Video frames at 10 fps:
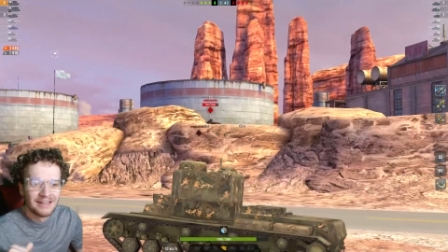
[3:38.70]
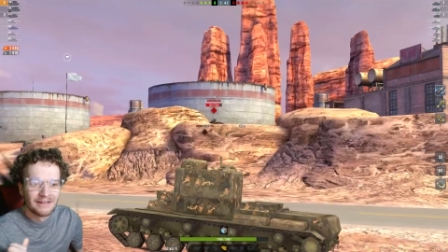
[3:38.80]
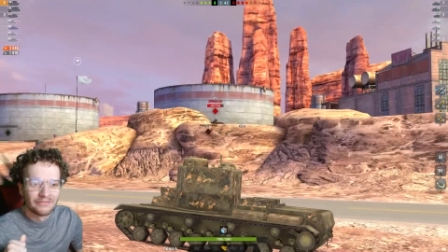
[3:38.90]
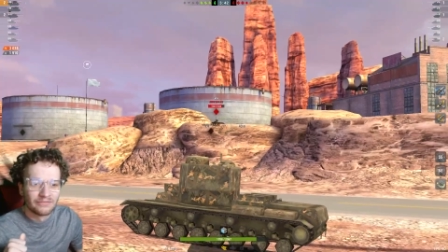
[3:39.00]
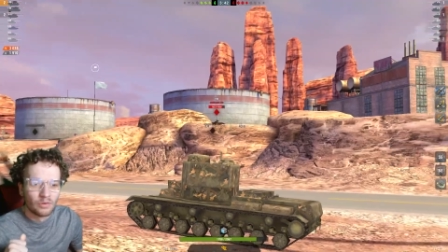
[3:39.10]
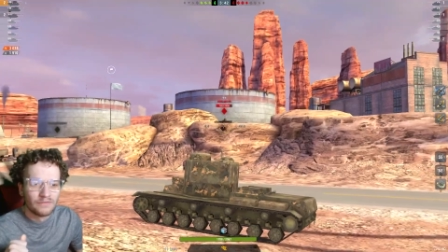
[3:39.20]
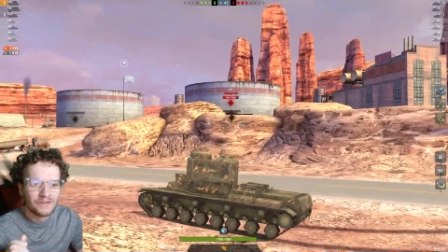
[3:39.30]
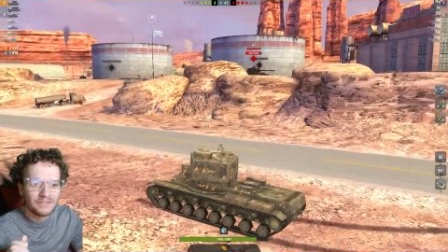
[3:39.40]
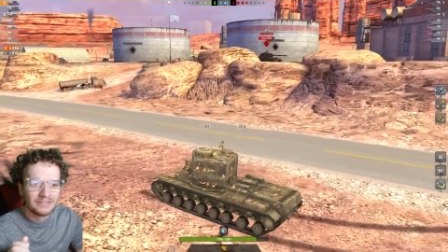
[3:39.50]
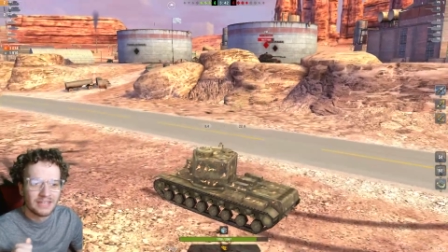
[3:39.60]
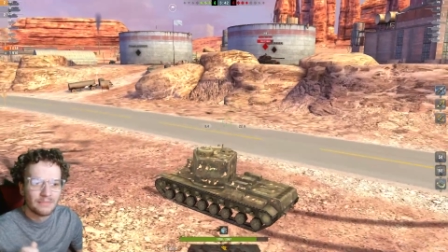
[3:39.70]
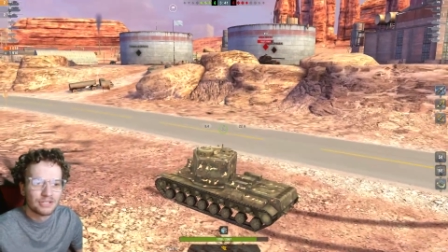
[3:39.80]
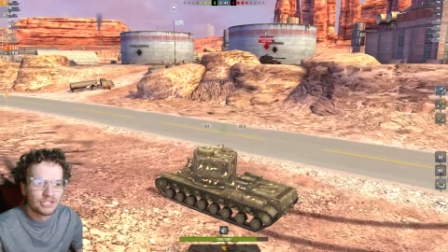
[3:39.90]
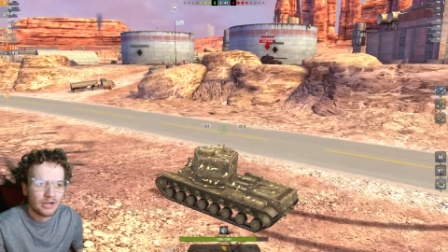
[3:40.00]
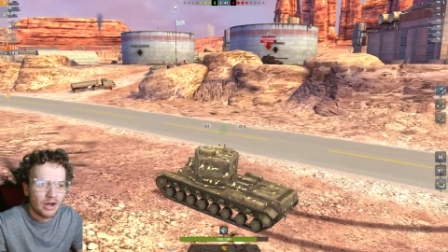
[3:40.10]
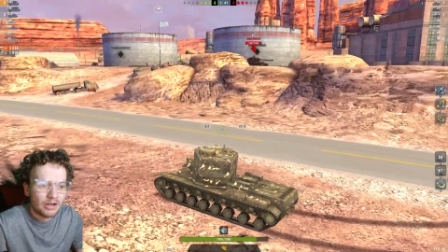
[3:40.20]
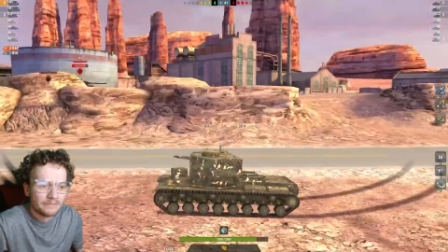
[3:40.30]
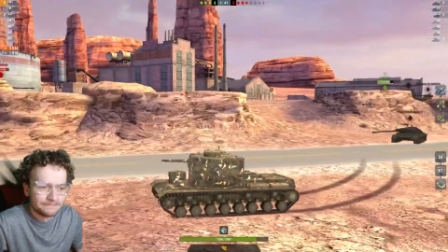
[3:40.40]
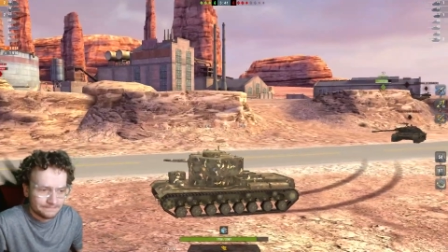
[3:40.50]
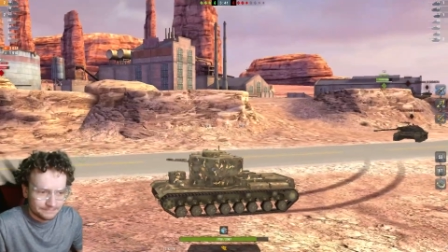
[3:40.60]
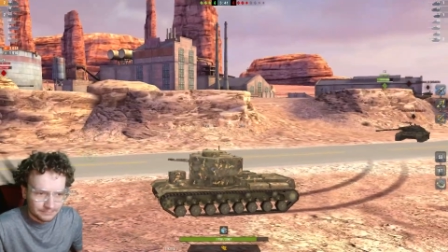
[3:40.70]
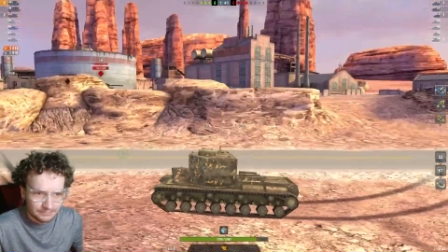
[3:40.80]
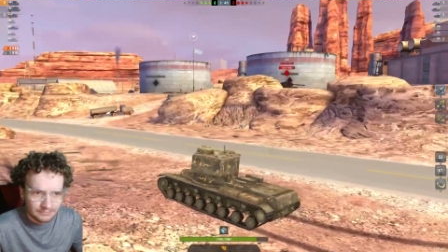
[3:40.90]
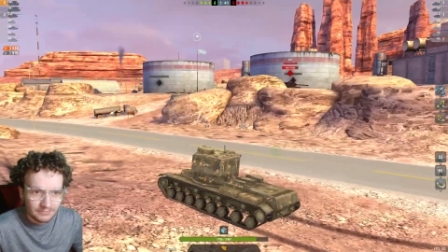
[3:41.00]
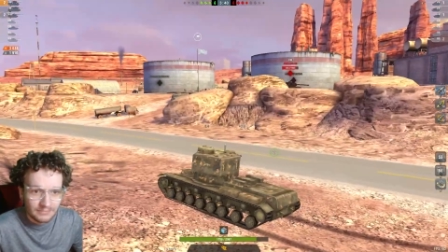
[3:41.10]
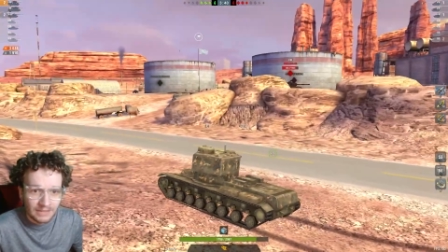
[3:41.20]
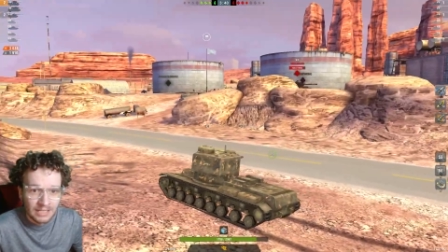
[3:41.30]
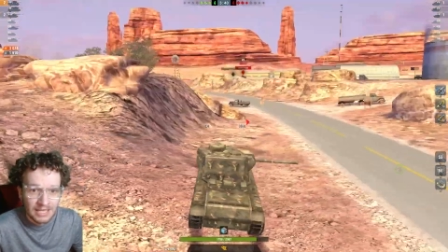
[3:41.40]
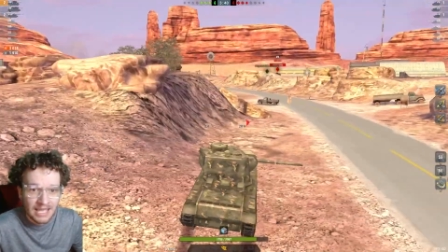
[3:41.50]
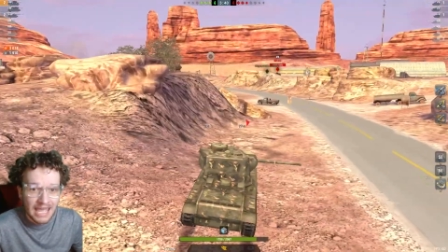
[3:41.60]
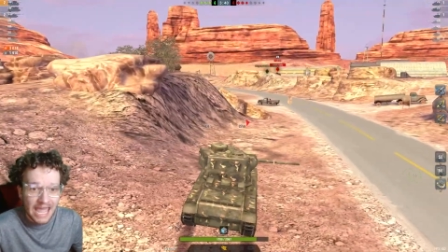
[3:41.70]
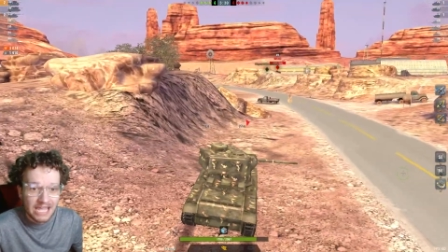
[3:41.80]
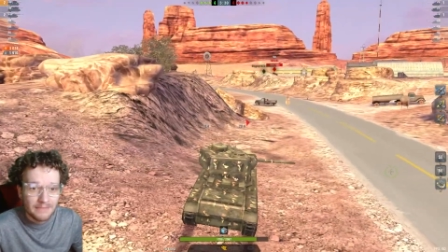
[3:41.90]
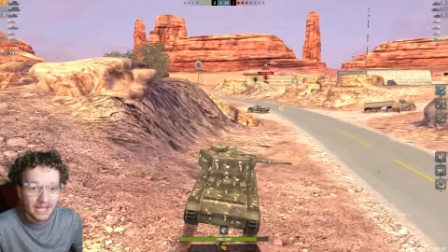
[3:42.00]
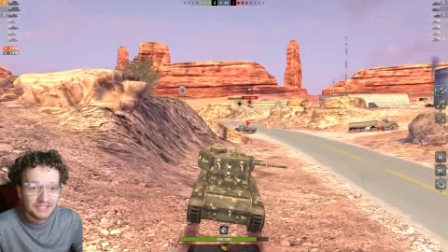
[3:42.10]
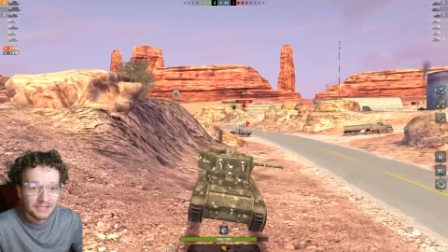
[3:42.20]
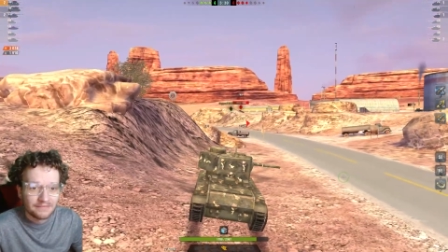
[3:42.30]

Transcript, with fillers: 450 damage gone. AMX m